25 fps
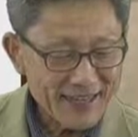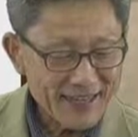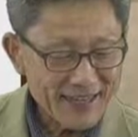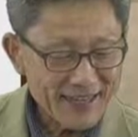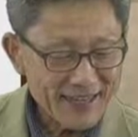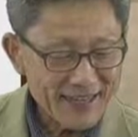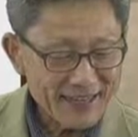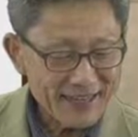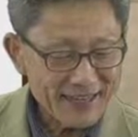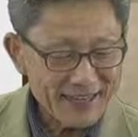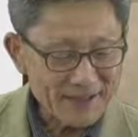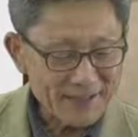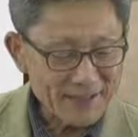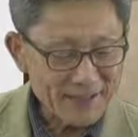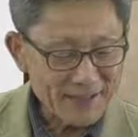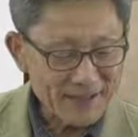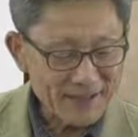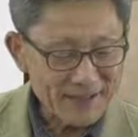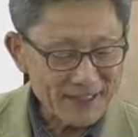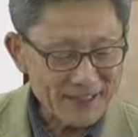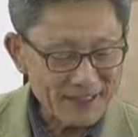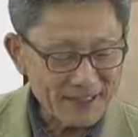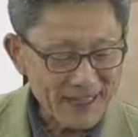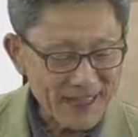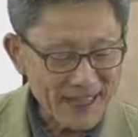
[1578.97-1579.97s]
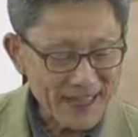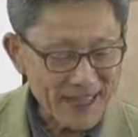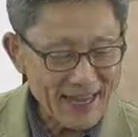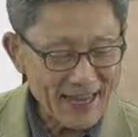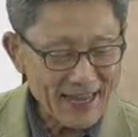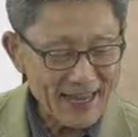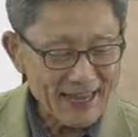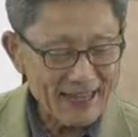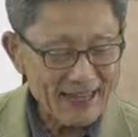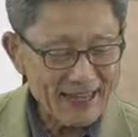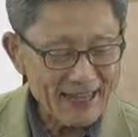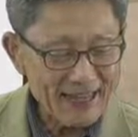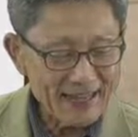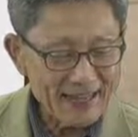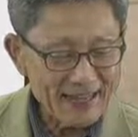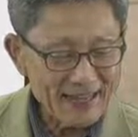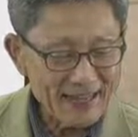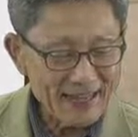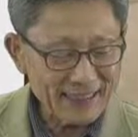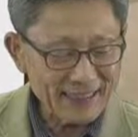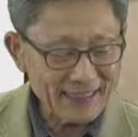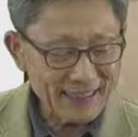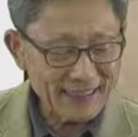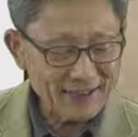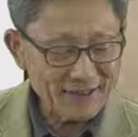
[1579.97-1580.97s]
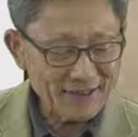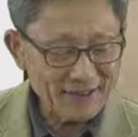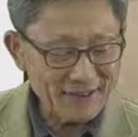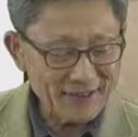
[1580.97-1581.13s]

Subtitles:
suppose that A cation